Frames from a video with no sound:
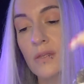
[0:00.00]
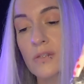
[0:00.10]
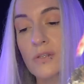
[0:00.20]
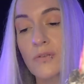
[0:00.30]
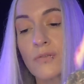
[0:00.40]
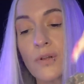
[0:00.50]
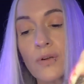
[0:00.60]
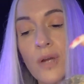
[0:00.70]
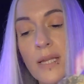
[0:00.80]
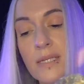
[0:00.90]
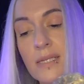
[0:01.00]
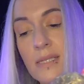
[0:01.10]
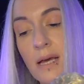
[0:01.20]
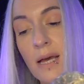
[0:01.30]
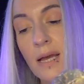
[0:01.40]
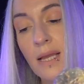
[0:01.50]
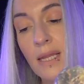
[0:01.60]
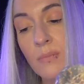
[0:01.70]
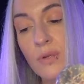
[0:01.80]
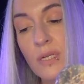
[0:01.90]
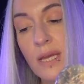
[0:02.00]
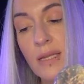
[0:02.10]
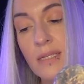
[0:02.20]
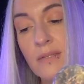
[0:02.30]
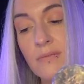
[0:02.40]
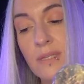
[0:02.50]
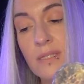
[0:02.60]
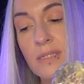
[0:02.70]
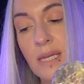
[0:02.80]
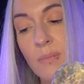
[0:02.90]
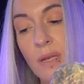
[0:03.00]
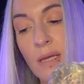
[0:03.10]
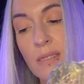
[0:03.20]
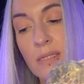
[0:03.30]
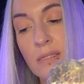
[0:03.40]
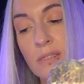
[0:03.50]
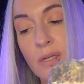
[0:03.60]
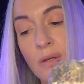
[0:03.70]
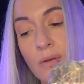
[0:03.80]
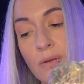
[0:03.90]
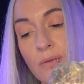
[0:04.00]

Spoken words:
So fluorite is highly protective and stabilizing stone,